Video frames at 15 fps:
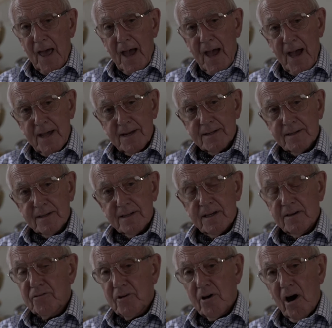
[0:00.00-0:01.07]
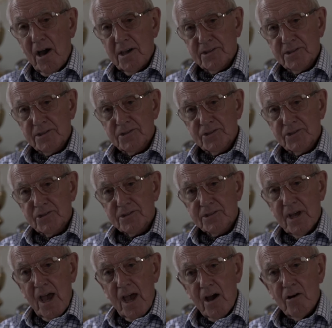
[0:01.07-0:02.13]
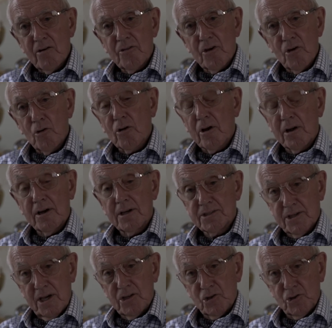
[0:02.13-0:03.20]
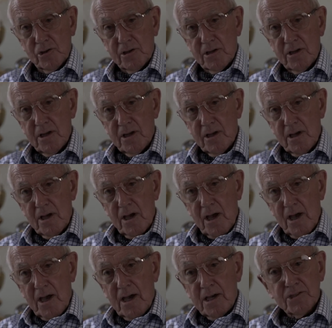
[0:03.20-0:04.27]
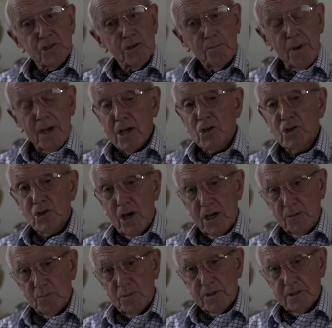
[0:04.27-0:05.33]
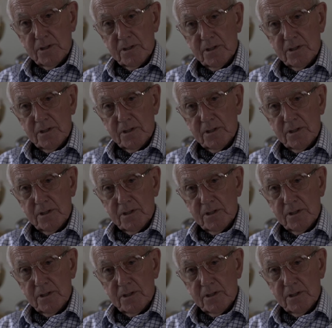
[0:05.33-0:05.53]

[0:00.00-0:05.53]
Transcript: and give guidance to how the organisation is being shaped.